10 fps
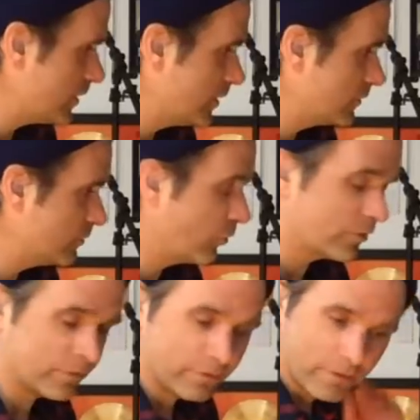it is
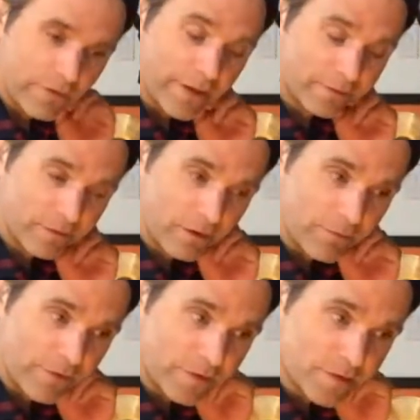important that um,
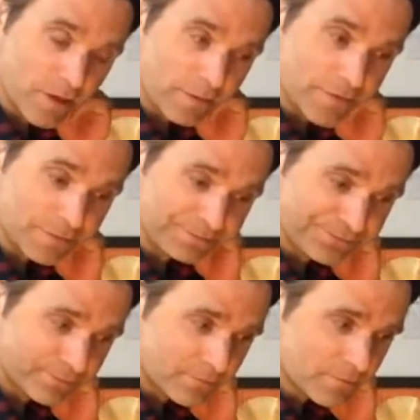in these times,
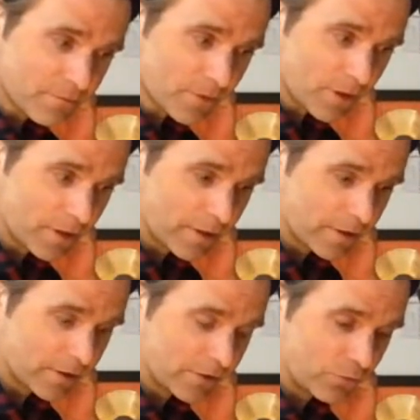uh,
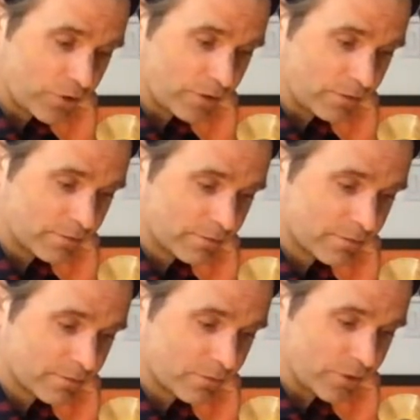you know, we
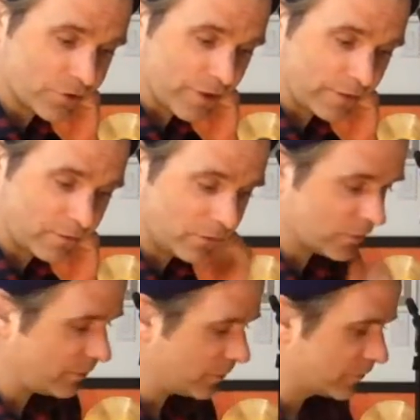we try to do
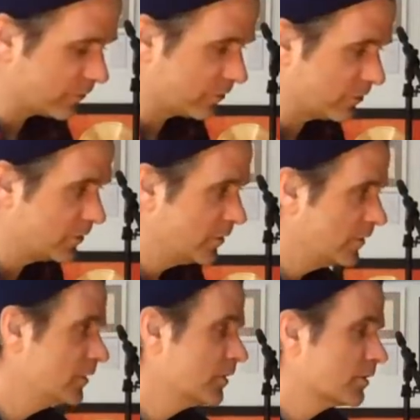something for
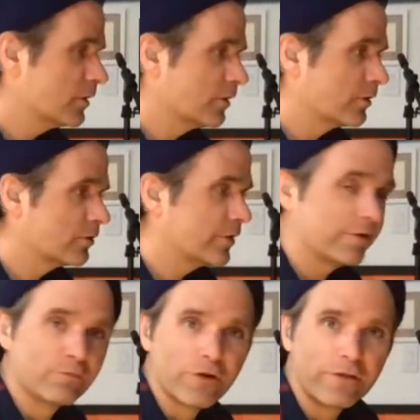our
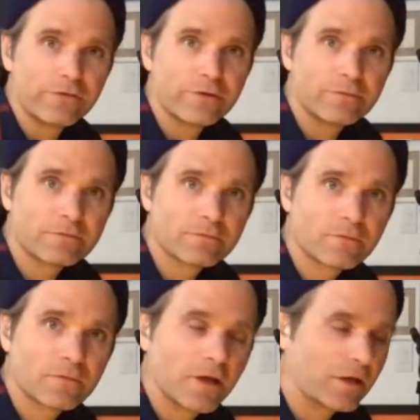creative brethren
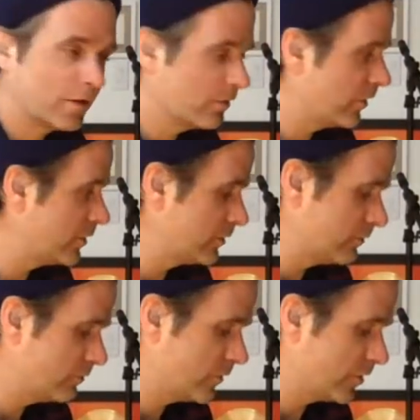uh, that are
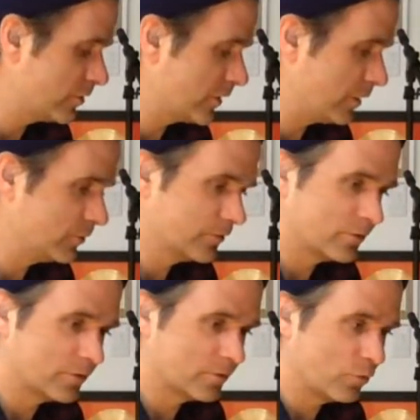that are unable
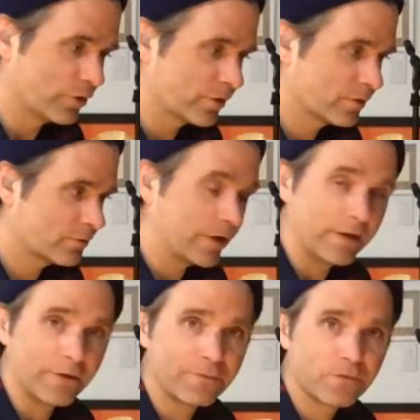to work right
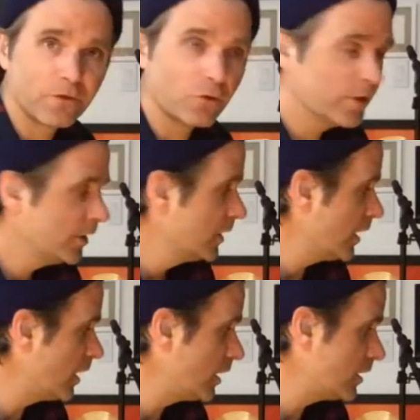now. So
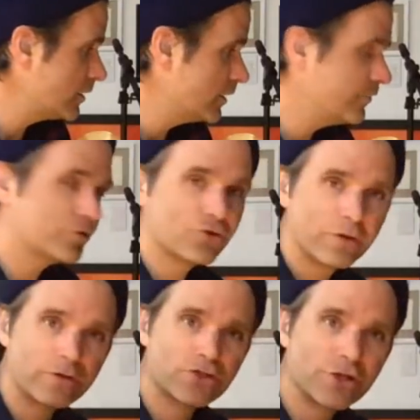uh, if you're
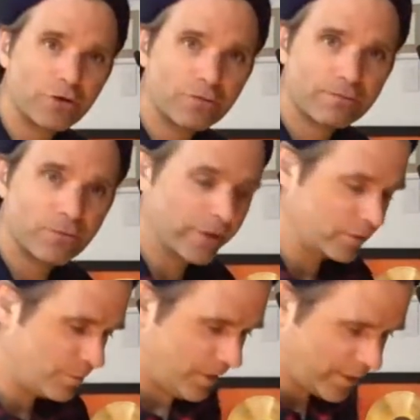enjoying the show, you like
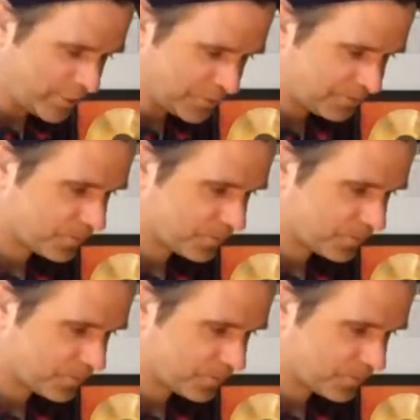the piano,